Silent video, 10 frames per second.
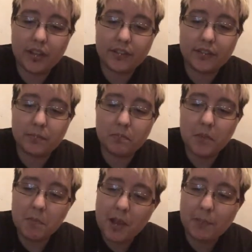
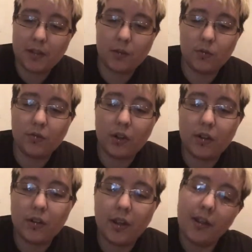It might be a long
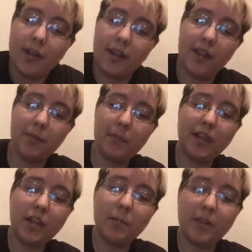vlog, it
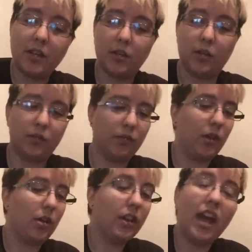might not be a long
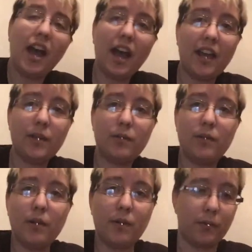vlog, I don't
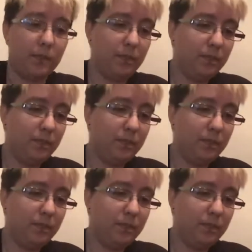know.